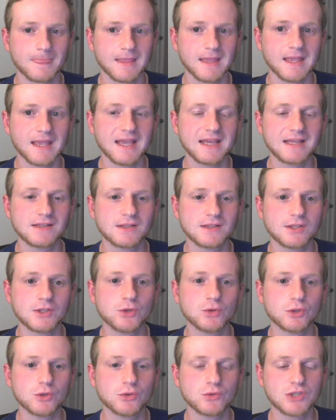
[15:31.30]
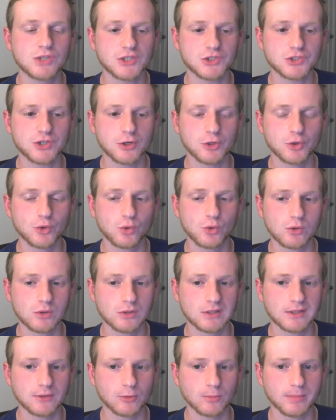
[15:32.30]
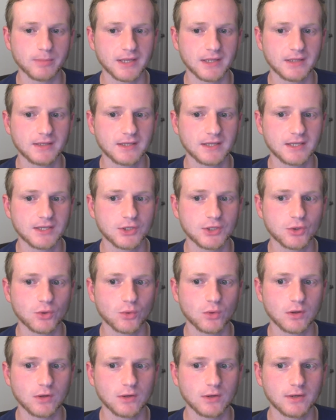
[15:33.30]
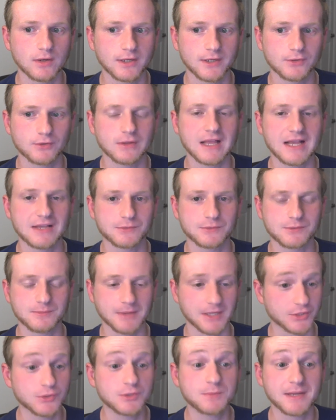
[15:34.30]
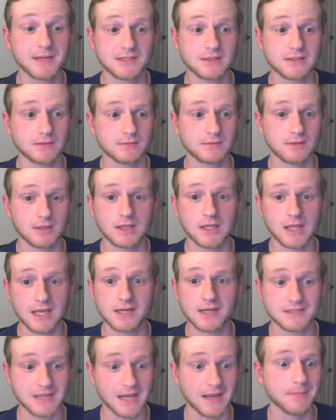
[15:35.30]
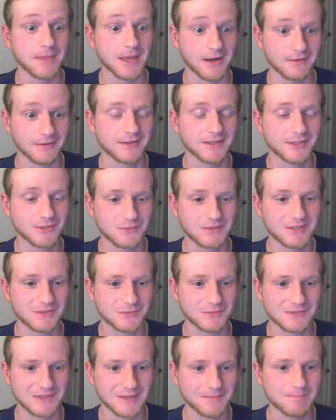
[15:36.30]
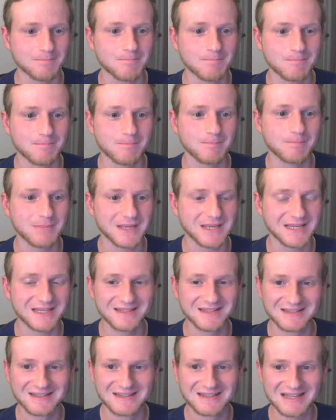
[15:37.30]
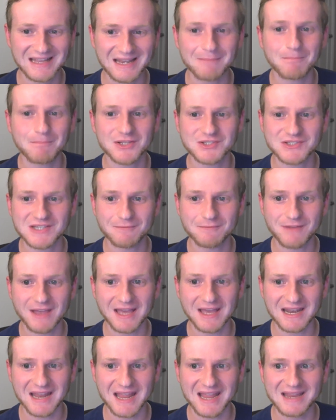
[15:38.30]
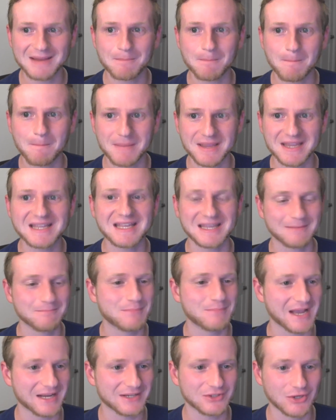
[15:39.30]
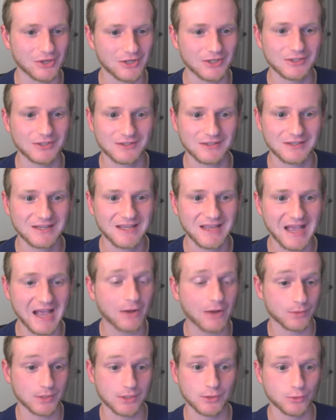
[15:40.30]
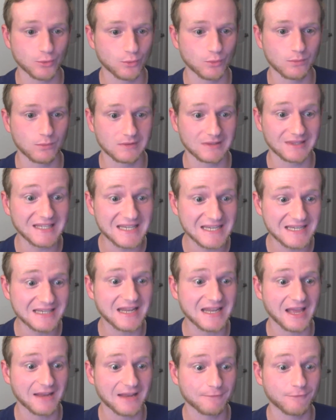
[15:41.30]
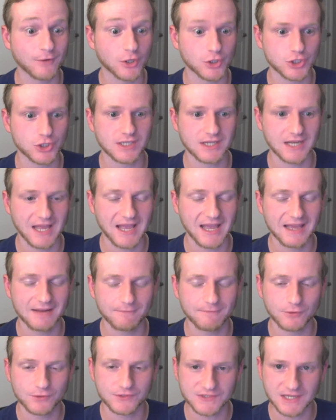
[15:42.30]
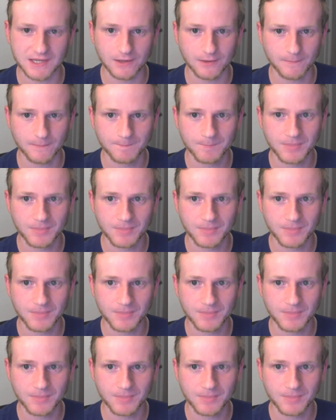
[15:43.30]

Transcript: And you touched on Google a little bit in your last response. You spent a lot of time there. This was a big, and must have had a big impact on how you lead and function at Vercel.